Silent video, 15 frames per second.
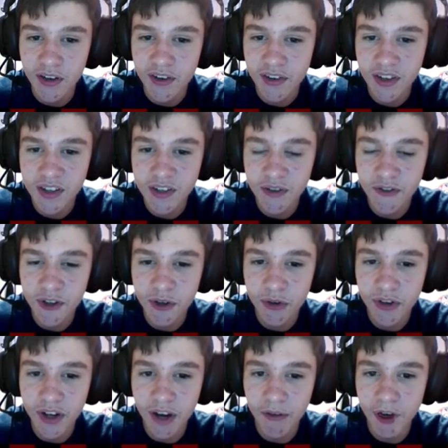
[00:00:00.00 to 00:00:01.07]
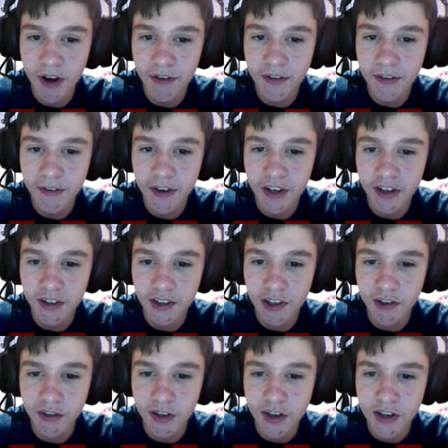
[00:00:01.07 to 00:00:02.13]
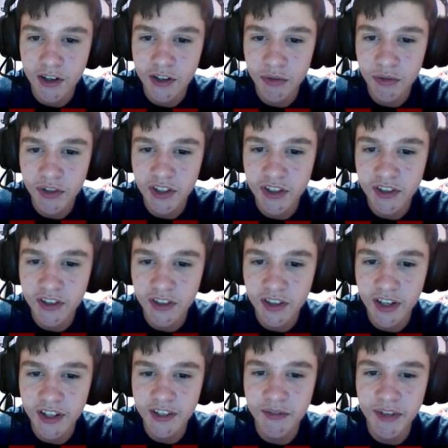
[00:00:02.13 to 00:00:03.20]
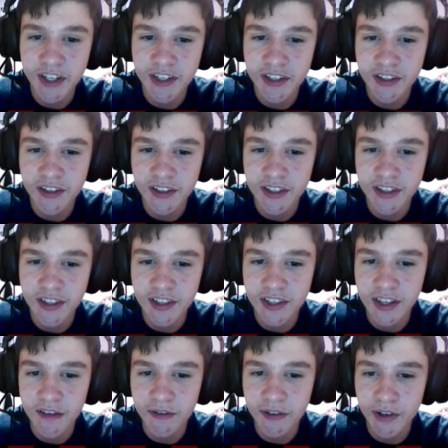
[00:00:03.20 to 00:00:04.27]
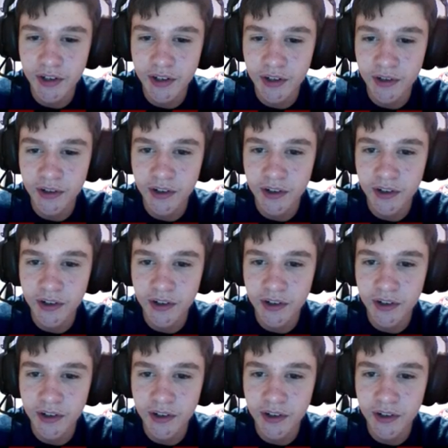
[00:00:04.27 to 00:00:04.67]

Because of you, we never have to fight alone. So please let us make sure it's the same for you.